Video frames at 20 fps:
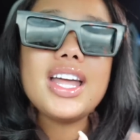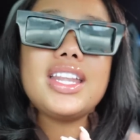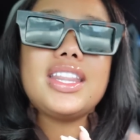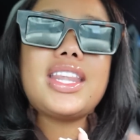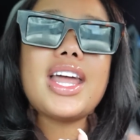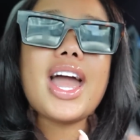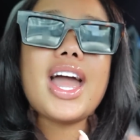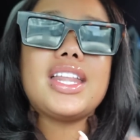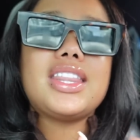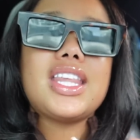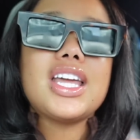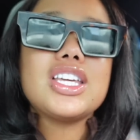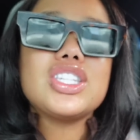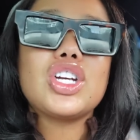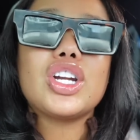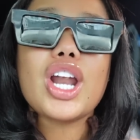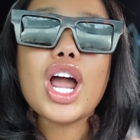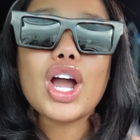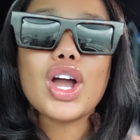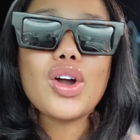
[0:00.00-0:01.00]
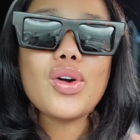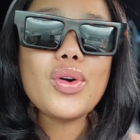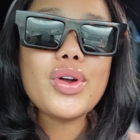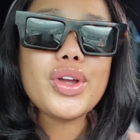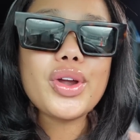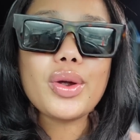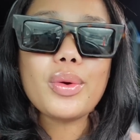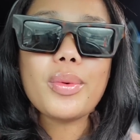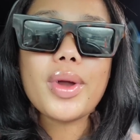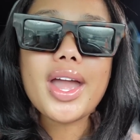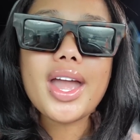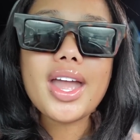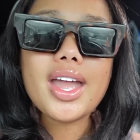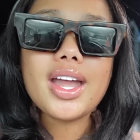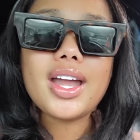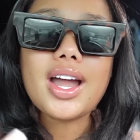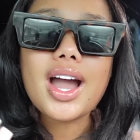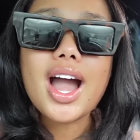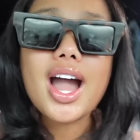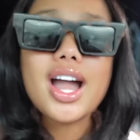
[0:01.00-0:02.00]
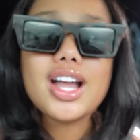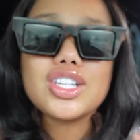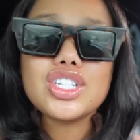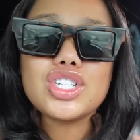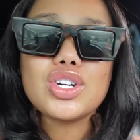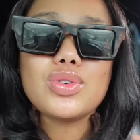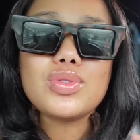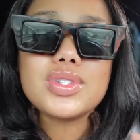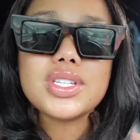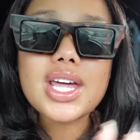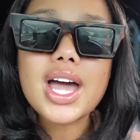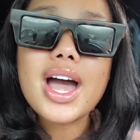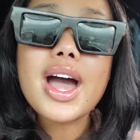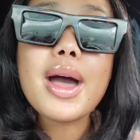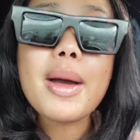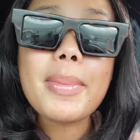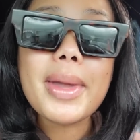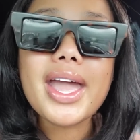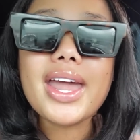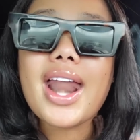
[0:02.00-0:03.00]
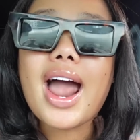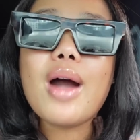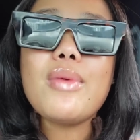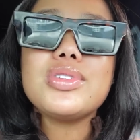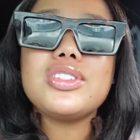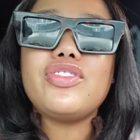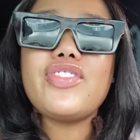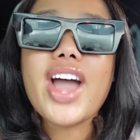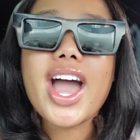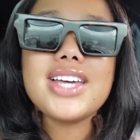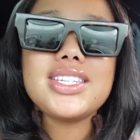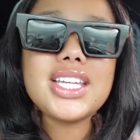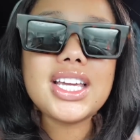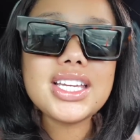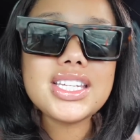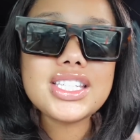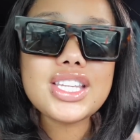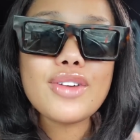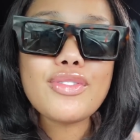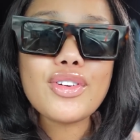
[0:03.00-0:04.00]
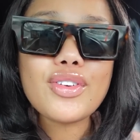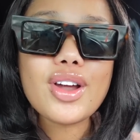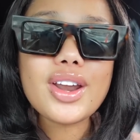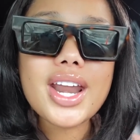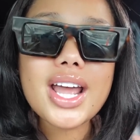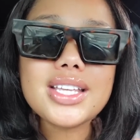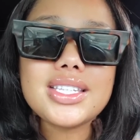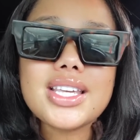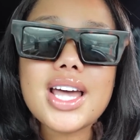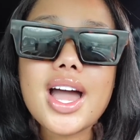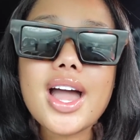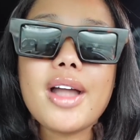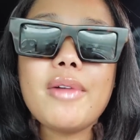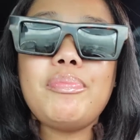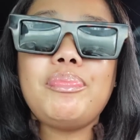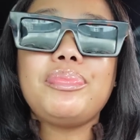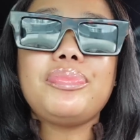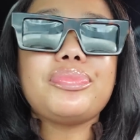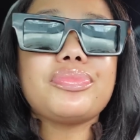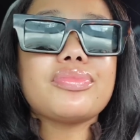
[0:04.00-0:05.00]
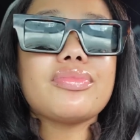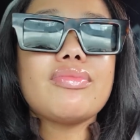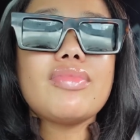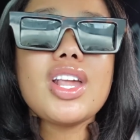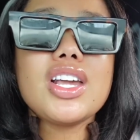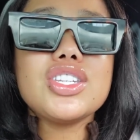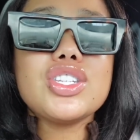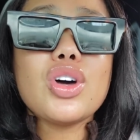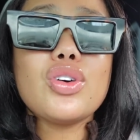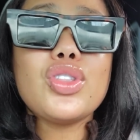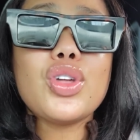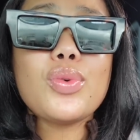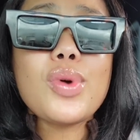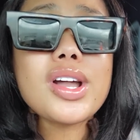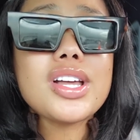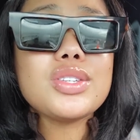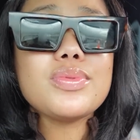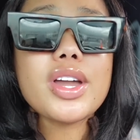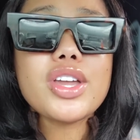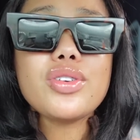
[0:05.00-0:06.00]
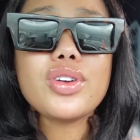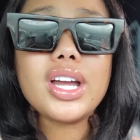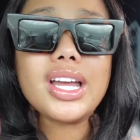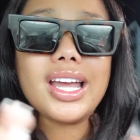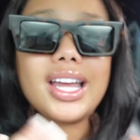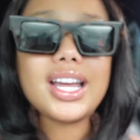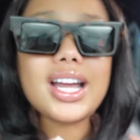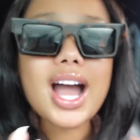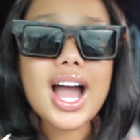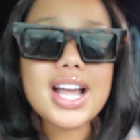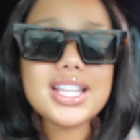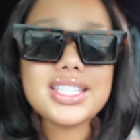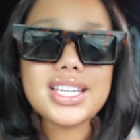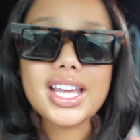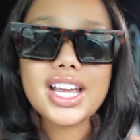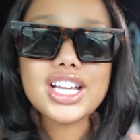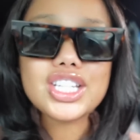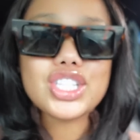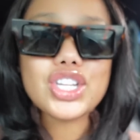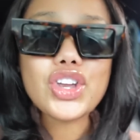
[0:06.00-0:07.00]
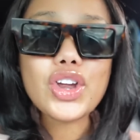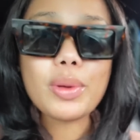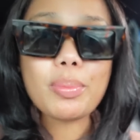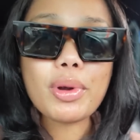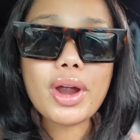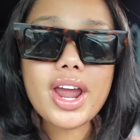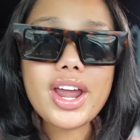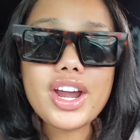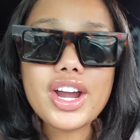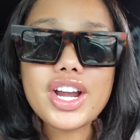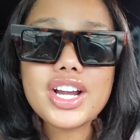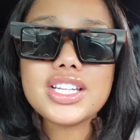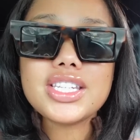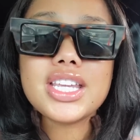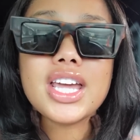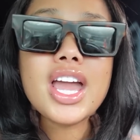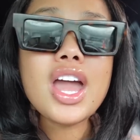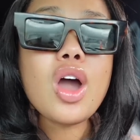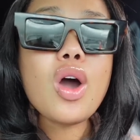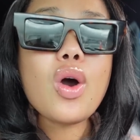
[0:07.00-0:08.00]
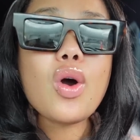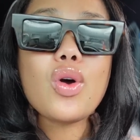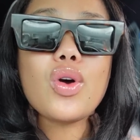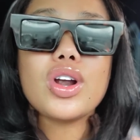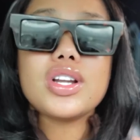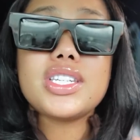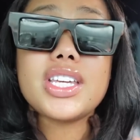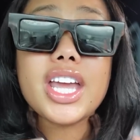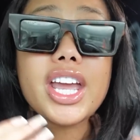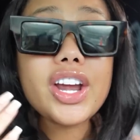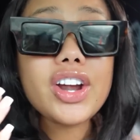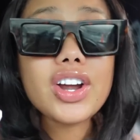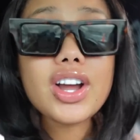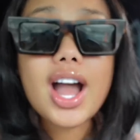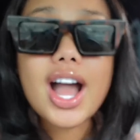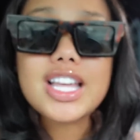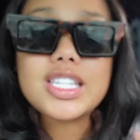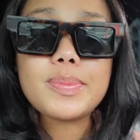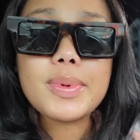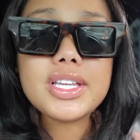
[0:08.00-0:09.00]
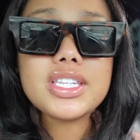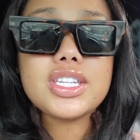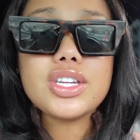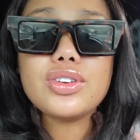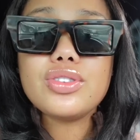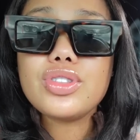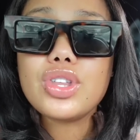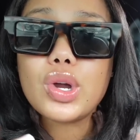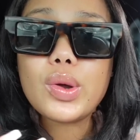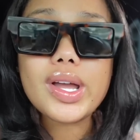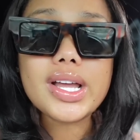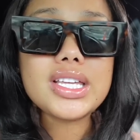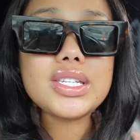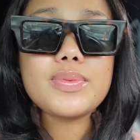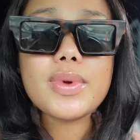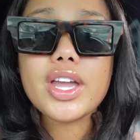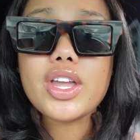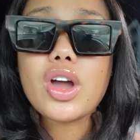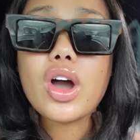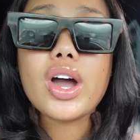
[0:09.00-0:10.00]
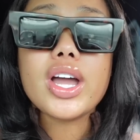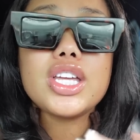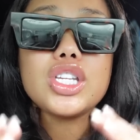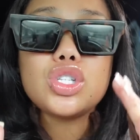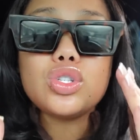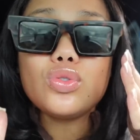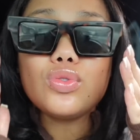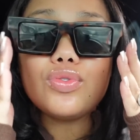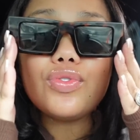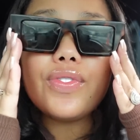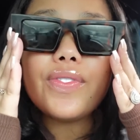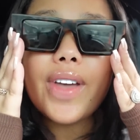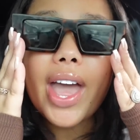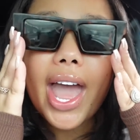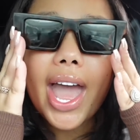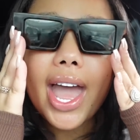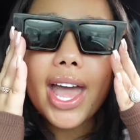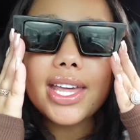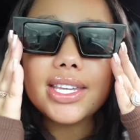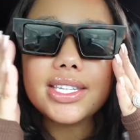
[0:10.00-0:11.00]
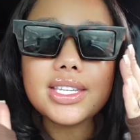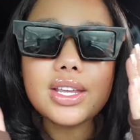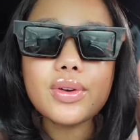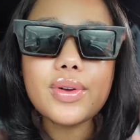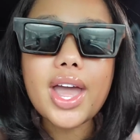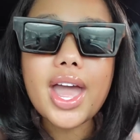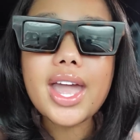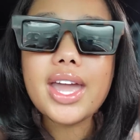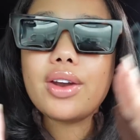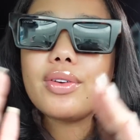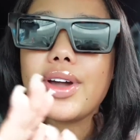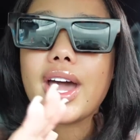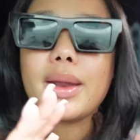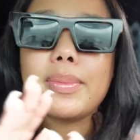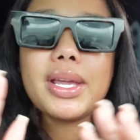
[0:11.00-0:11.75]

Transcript: that things are not going your way, God shows up. And I was fasting and stuff around that time, So the quickest way you can get God to answer your prayers or to hear God speak to you, the quickest way, y'all, is to fast, okay? It don't gotta